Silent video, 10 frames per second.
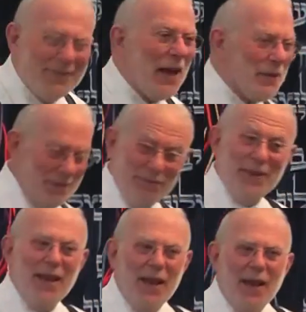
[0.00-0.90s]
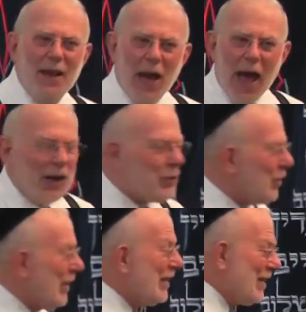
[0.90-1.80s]
That was,
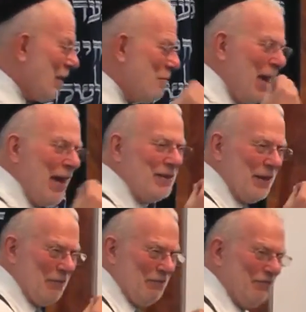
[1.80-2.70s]
actually, it's amazing.